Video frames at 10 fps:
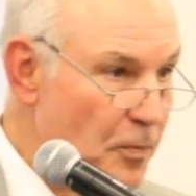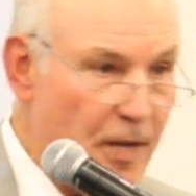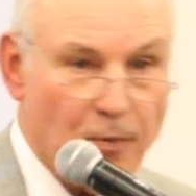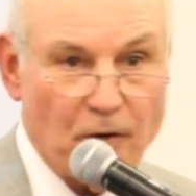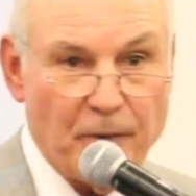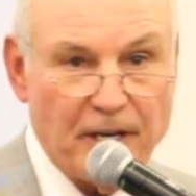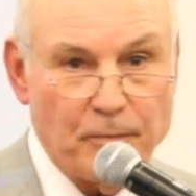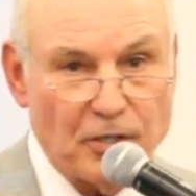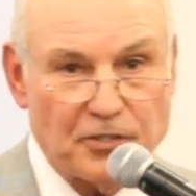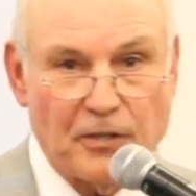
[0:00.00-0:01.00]
people are
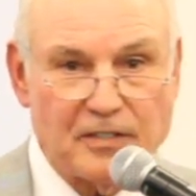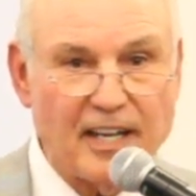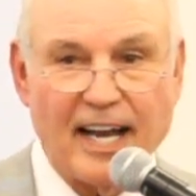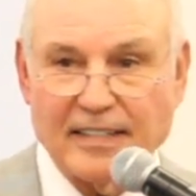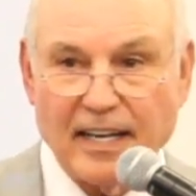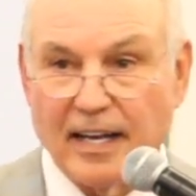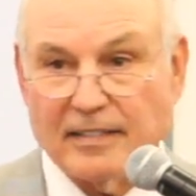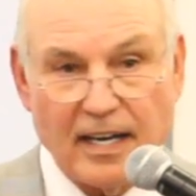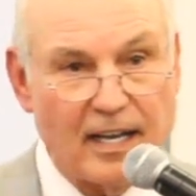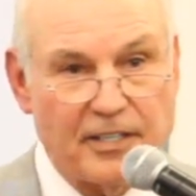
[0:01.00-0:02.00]
being butchered,
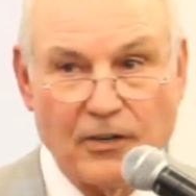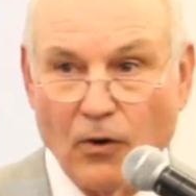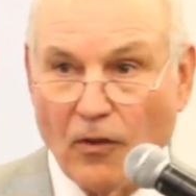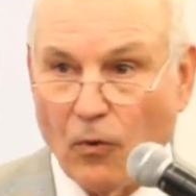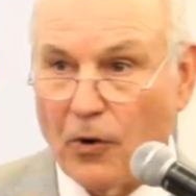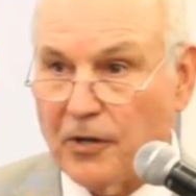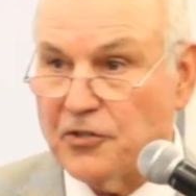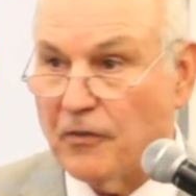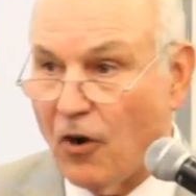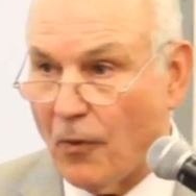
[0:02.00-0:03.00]
ta-da, you know all the
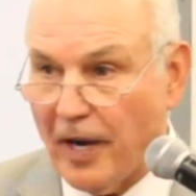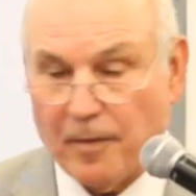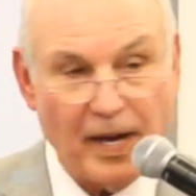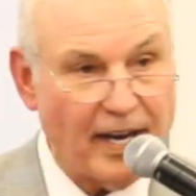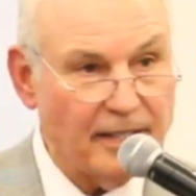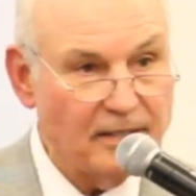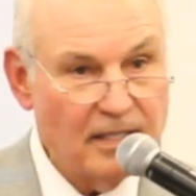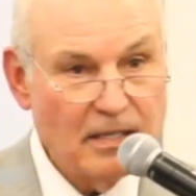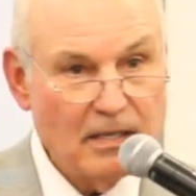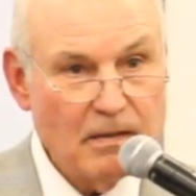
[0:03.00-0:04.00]
words, you've all read about it.
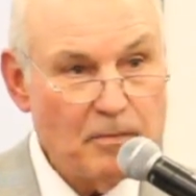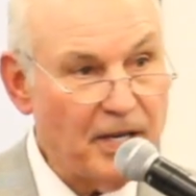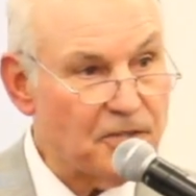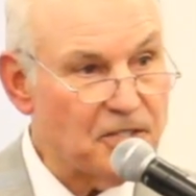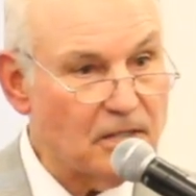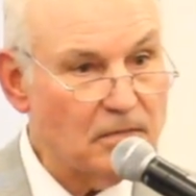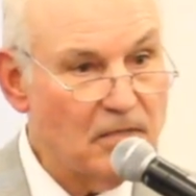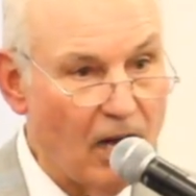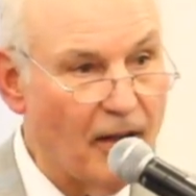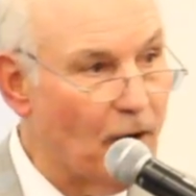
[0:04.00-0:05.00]
Peter
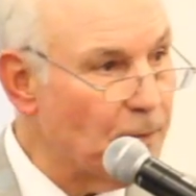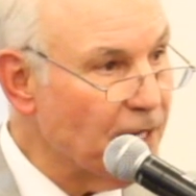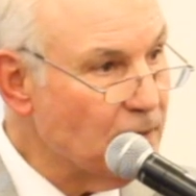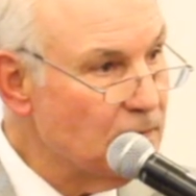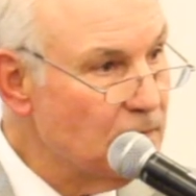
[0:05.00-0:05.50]
says, I'll help you.